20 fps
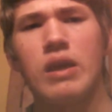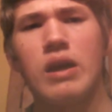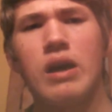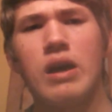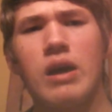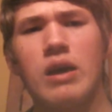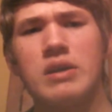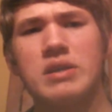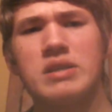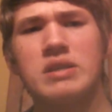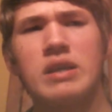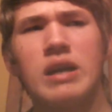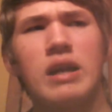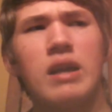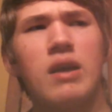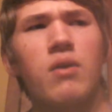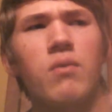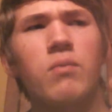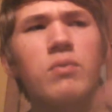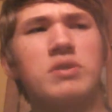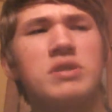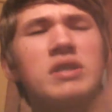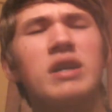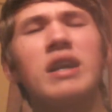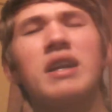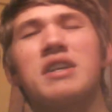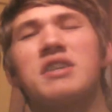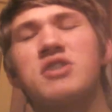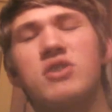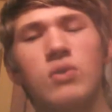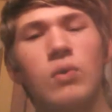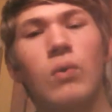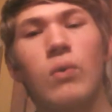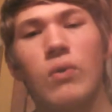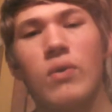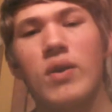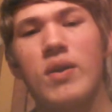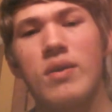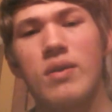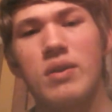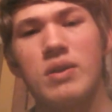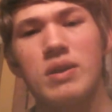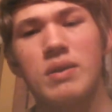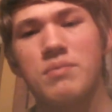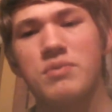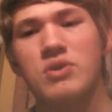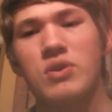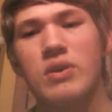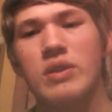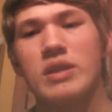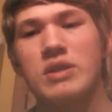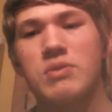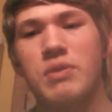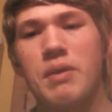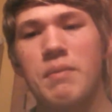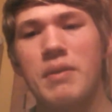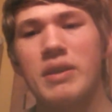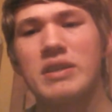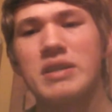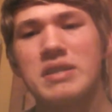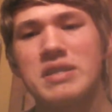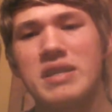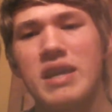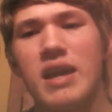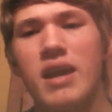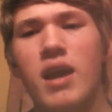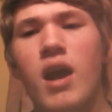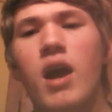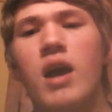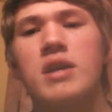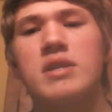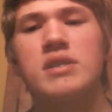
Sonic's story. I'm sorry, that's what I meant to say.